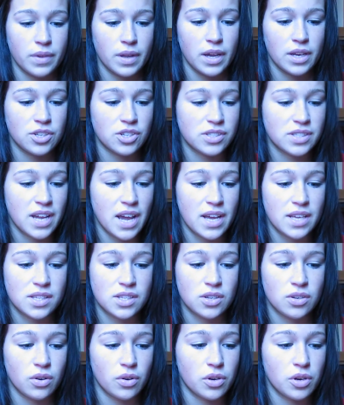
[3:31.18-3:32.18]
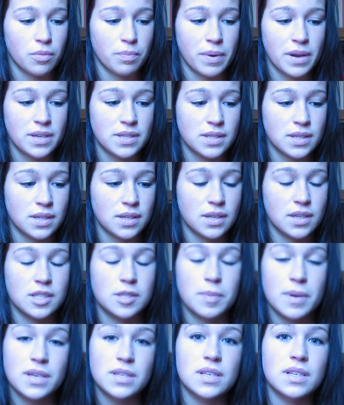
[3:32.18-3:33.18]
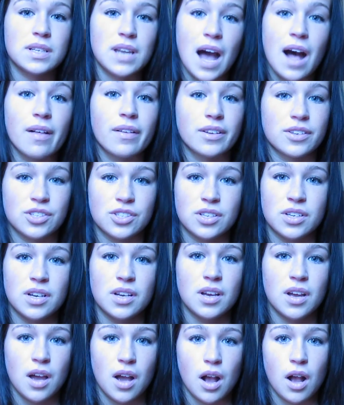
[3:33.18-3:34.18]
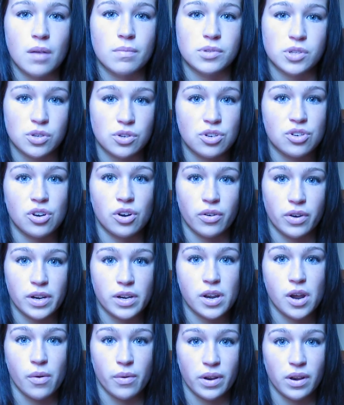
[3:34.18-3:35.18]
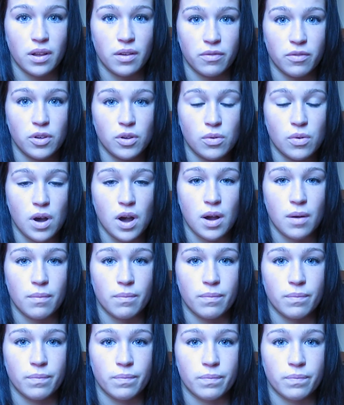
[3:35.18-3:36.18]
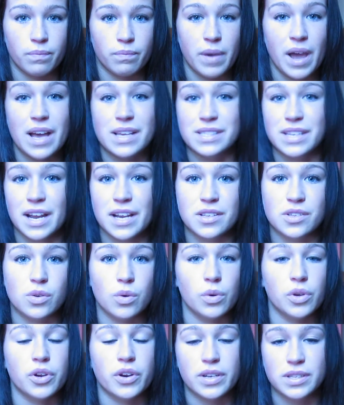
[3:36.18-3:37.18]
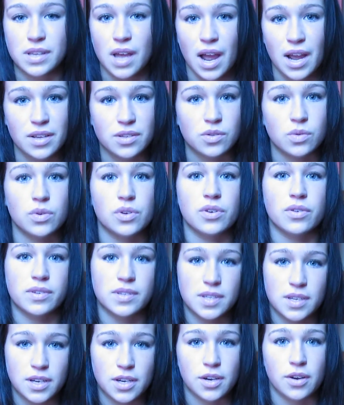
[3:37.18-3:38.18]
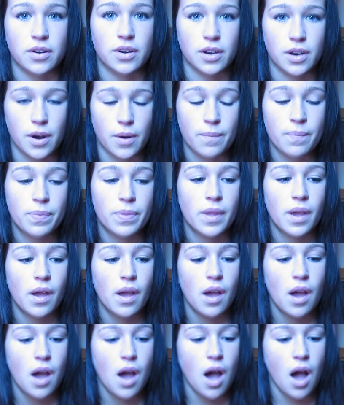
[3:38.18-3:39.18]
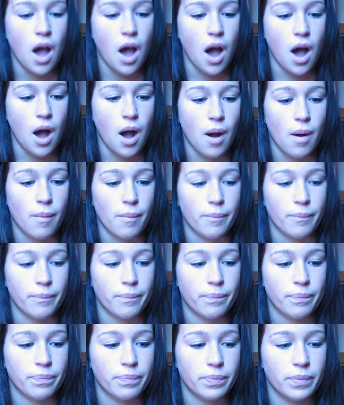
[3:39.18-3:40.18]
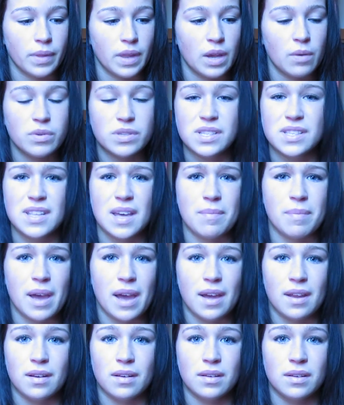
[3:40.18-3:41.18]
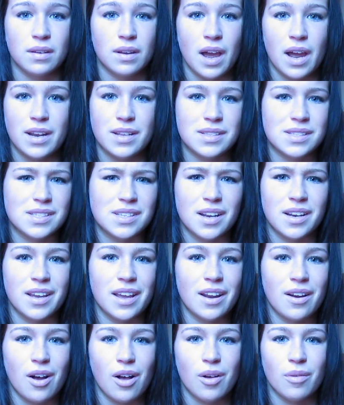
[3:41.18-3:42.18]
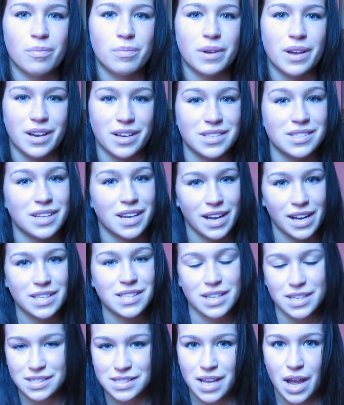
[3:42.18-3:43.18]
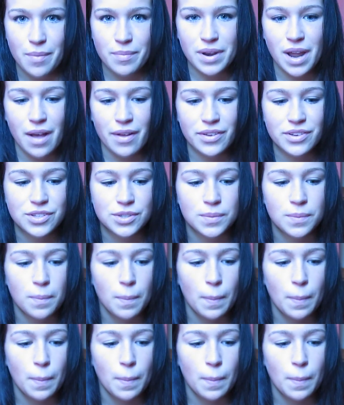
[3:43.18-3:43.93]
It just has, you know, it's basic knowledge. So you should already know it if you passed high school, you're in the high school, you're a senior, you know. It wasn't that bad. I didn't study at all because, like I said, it's common knowledge.